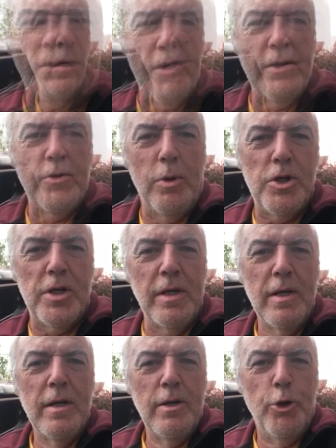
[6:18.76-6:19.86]
Thanks for watching.
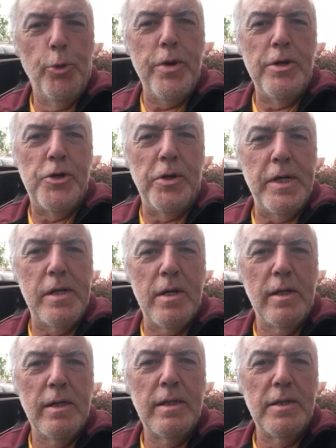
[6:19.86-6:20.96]
Hope you enjoyed it.
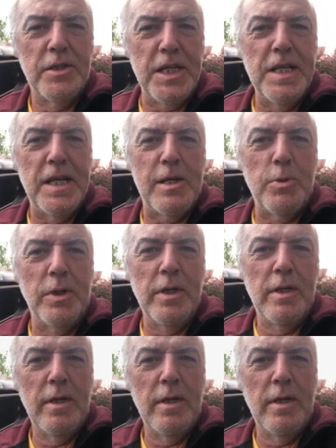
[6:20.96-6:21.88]
See you in the next one.